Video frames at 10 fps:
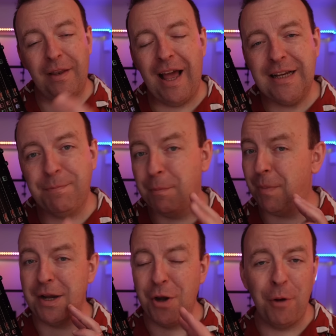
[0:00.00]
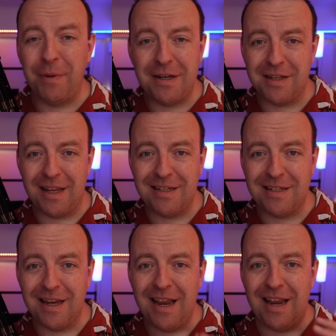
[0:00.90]
the last, but by no means
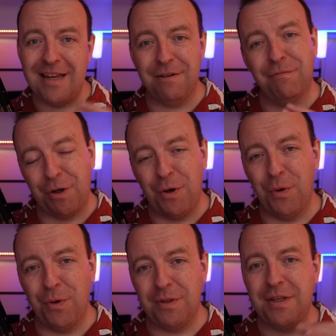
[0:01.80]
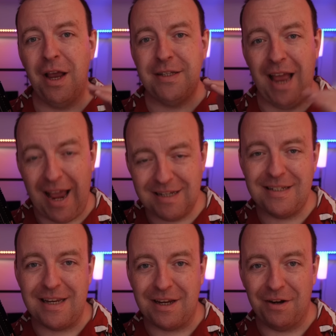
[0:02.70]
least, is it records to S
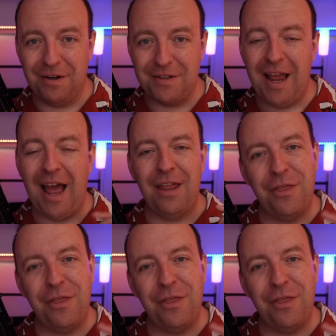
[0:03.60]
D card at